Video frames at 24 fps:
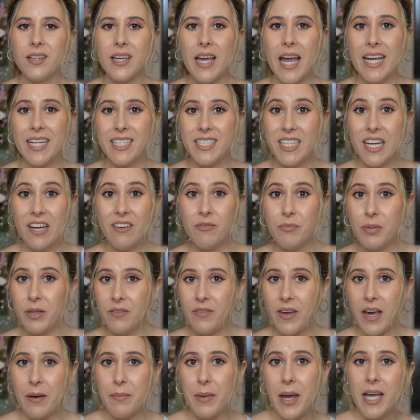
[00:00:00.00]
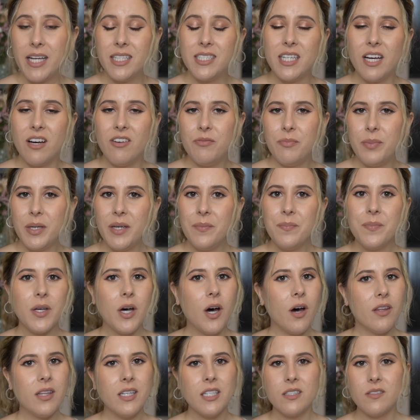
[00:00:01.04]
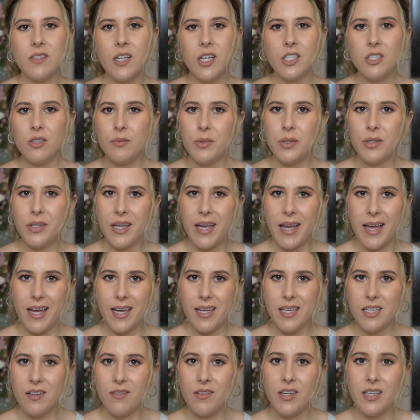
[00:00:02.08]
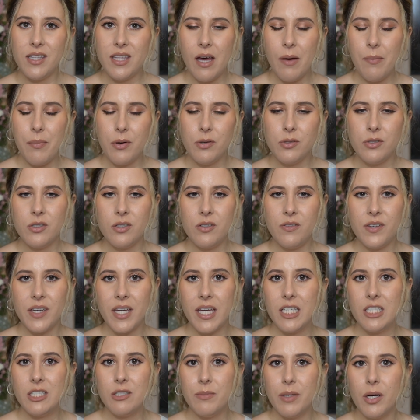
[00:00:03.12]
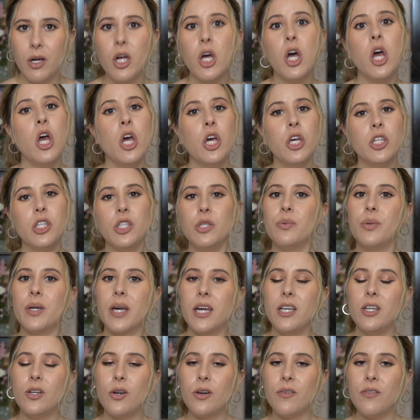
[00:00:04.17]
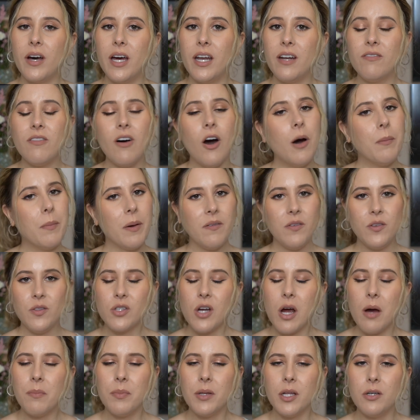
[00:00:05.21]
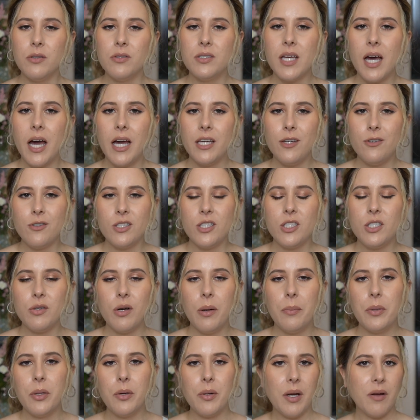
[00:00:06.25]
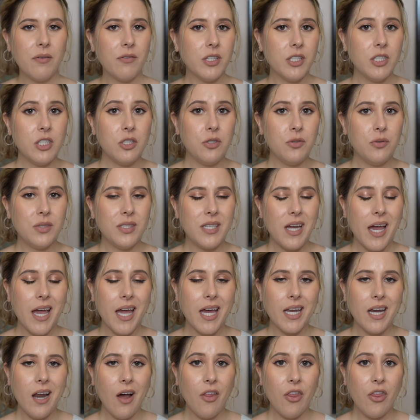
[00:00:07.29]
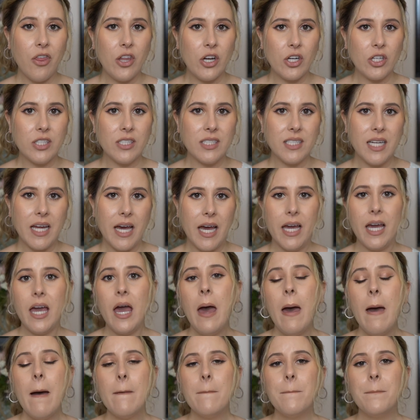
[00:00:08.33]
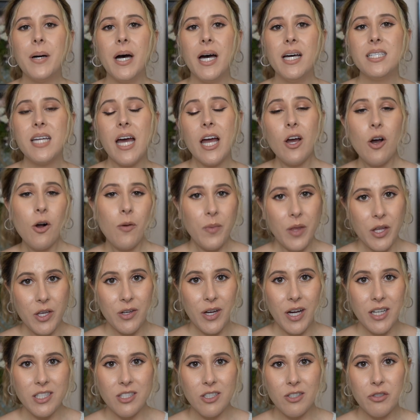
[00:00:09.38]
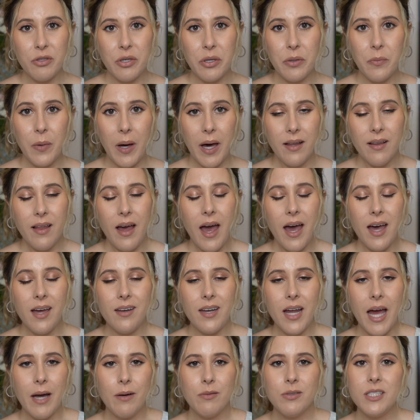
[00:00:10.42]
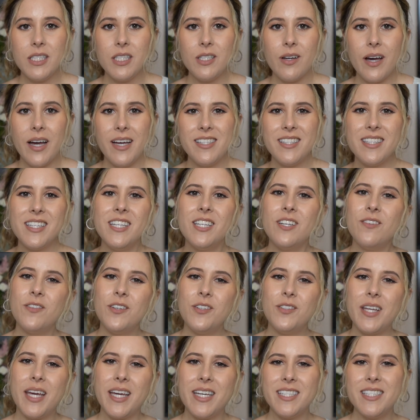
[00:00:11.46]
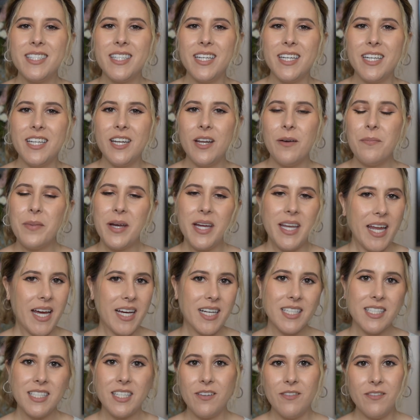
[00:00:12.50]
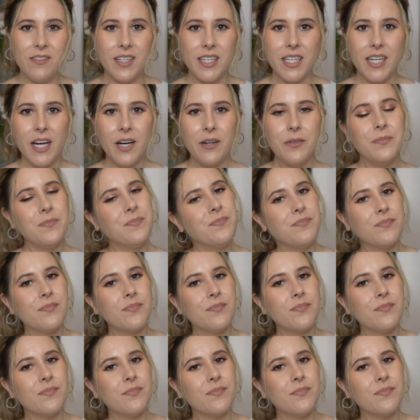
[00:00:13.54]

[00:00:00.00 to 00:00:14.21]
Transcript: of the ATFB fam, ATFB, all things fashion and beauty. And if you hit that post notification bell, you will get notified of all my future uploads. I usually do upload every Tuesday and Thursday, but I hope that you guys are doing well, and I will see you guys in a few days in my next video.